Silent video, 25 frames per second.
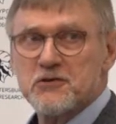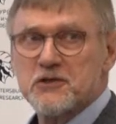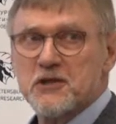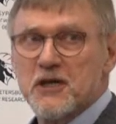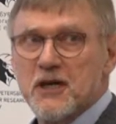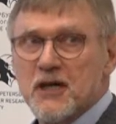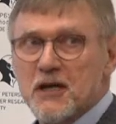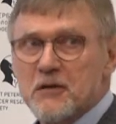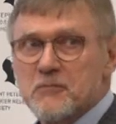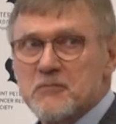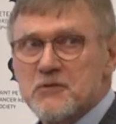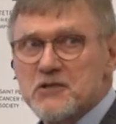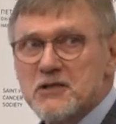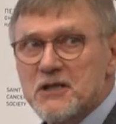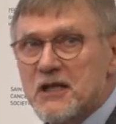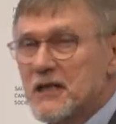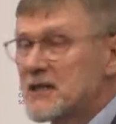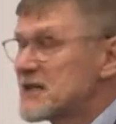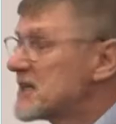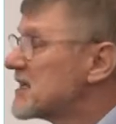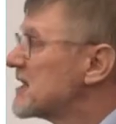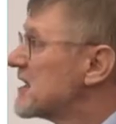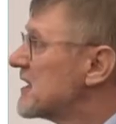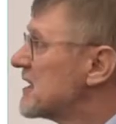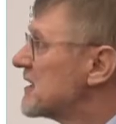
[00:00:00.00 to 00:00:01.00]
times
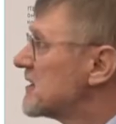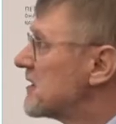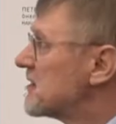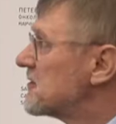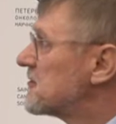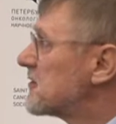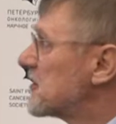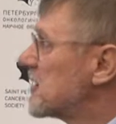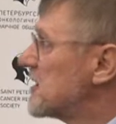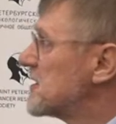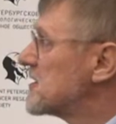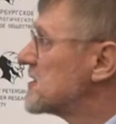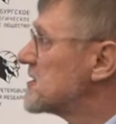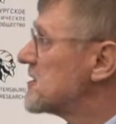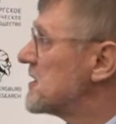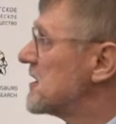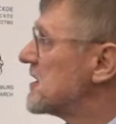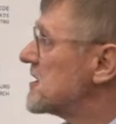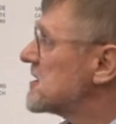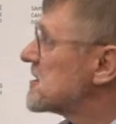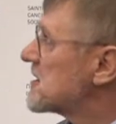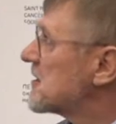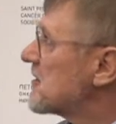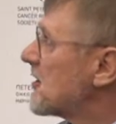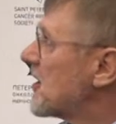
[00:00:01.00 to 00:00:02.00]
that the trends
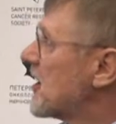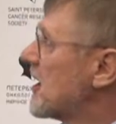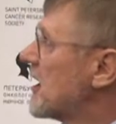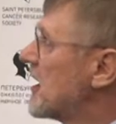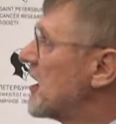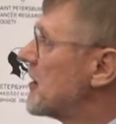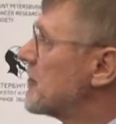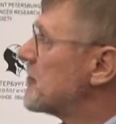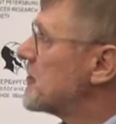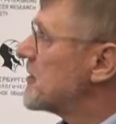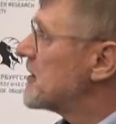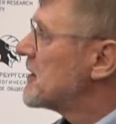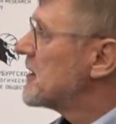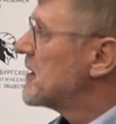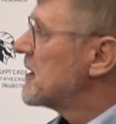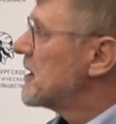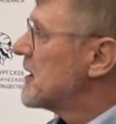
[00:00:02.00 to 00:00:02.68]
described.